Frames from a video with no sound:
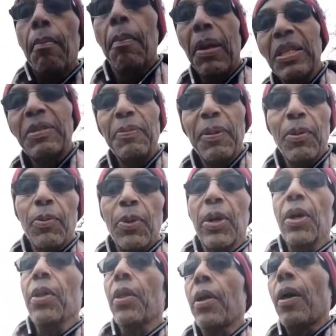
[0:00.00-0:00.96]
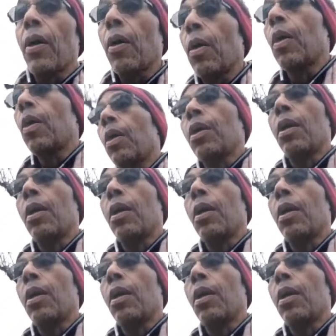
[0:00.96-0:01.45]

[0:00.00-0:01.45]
Must be real, though.